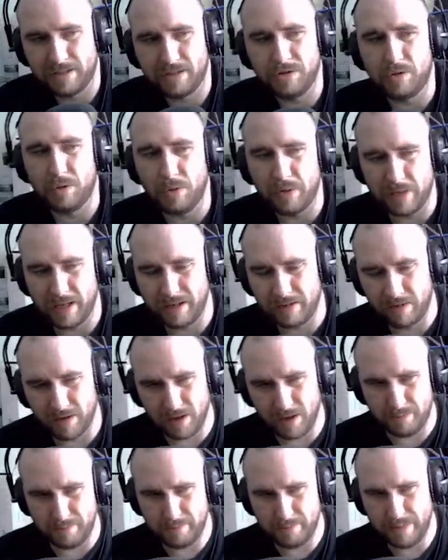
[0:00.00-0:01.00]
or there
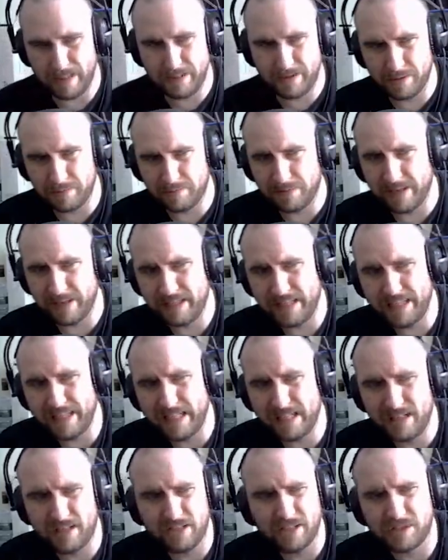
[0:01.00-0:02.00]
are meta breaking
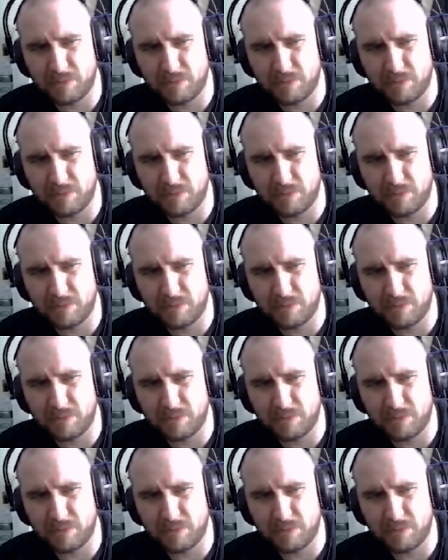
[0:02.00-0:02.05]
ARs,